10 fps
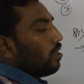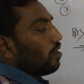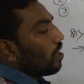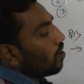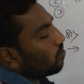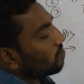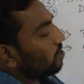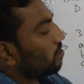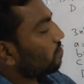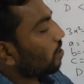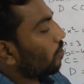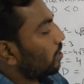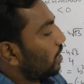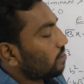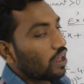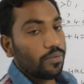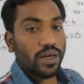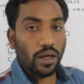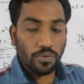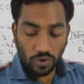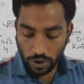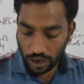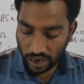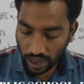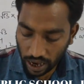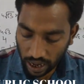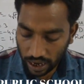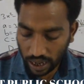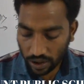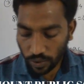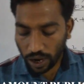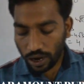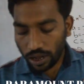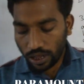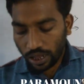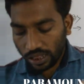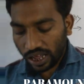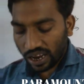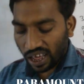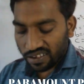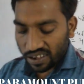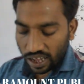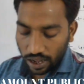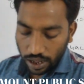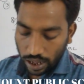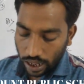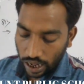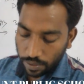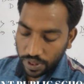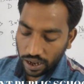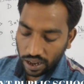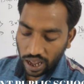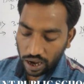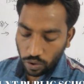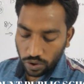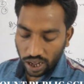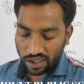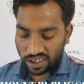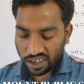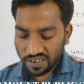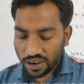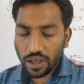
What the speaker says: Now since our nature becomes real and equal, they are asking if the real root exists,